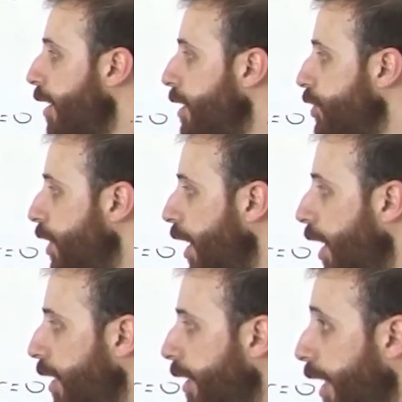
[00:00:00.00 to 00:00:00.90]
Let's check,
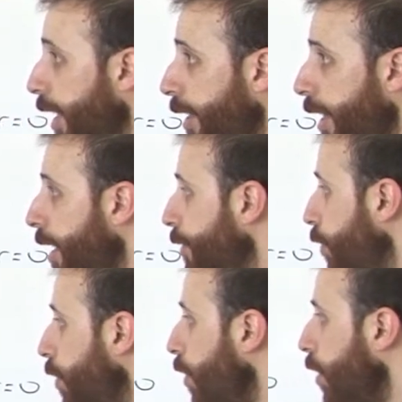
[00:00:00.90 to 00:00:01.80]
are there any r?
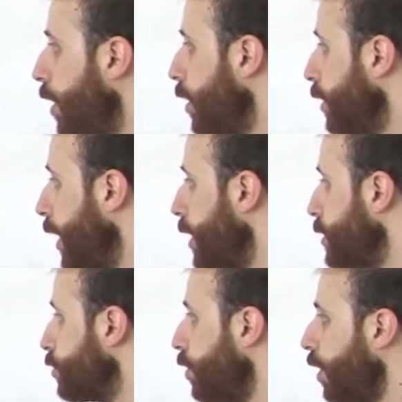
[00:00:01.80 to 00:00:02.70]
No. There
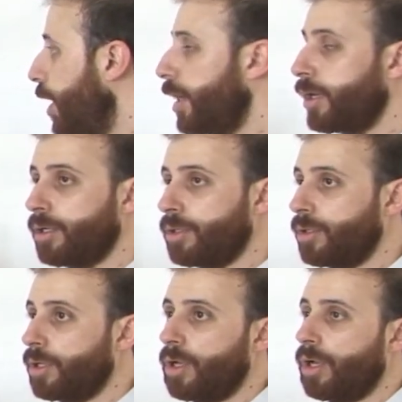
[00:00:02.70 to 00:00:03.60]
is no r.
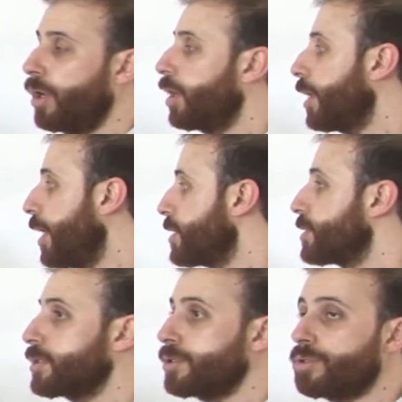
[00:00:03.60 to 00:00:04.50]
Yes.